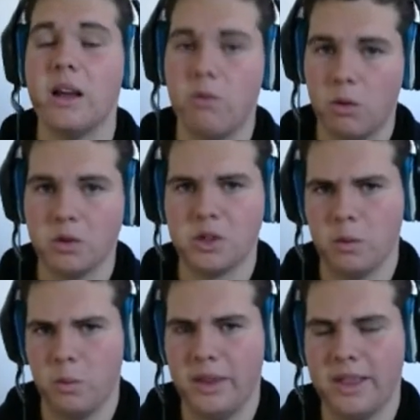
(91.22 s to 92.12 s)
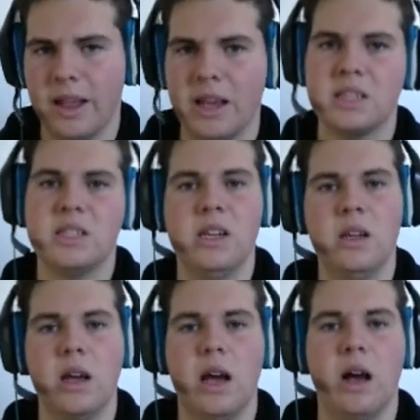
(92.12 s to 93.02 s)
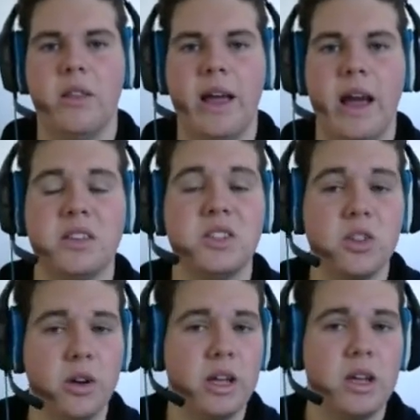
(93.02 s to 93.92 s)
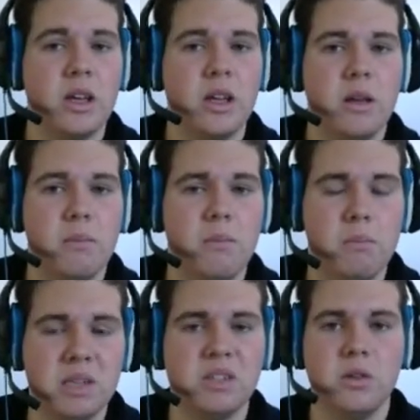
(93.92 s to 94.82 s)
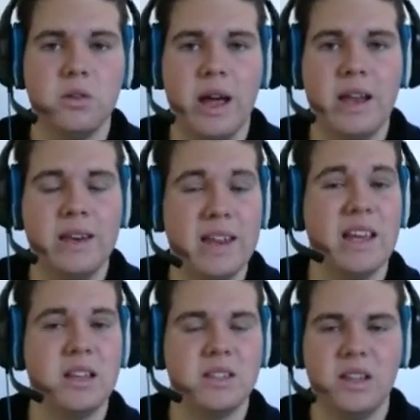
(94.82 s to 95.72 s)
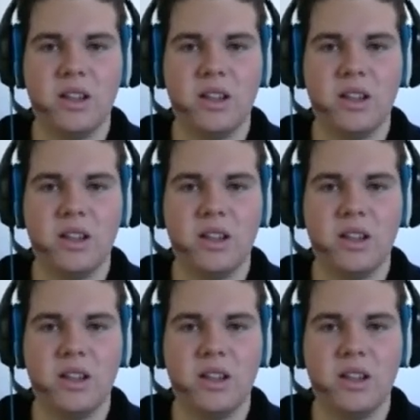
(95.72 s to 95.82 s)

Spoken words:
also with Legacy. They had Sonic, Mizu, and Nikez in the